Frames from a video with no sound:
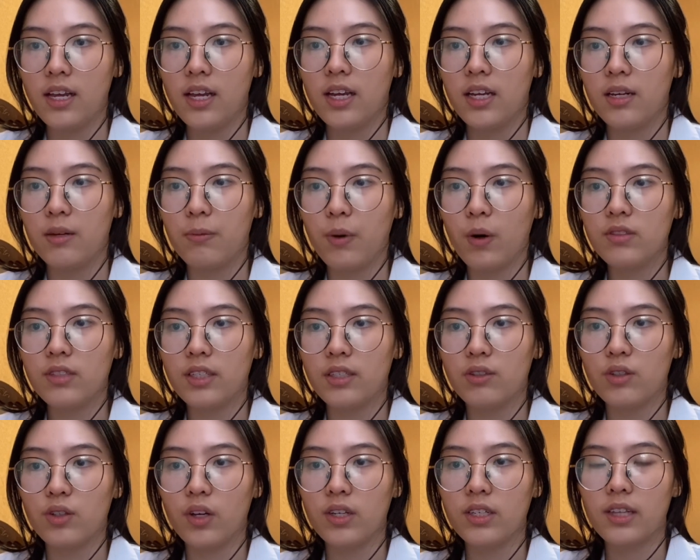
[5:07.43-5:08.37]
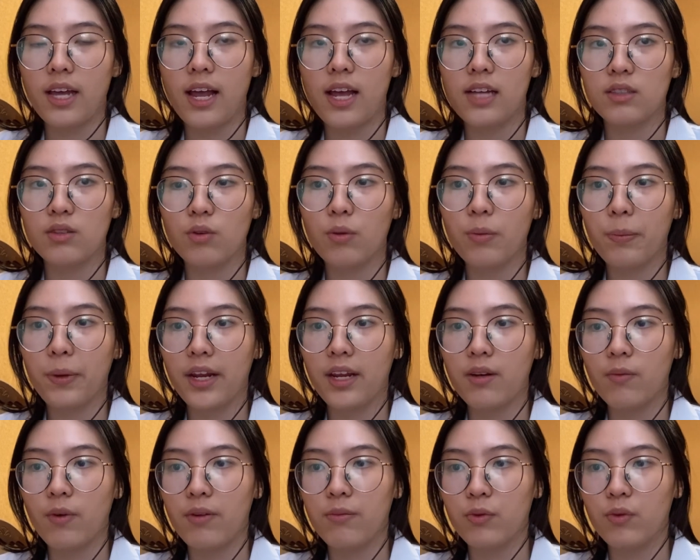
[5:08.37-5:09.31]
The bones and joint, there is no pain
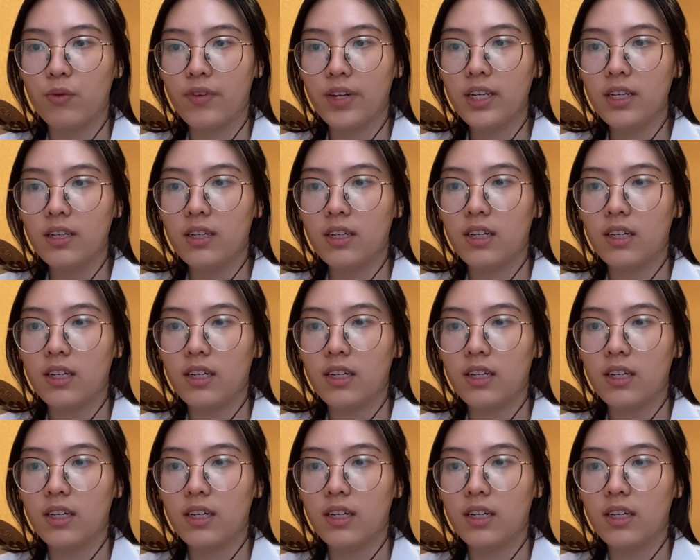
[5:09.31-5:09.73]
when moving.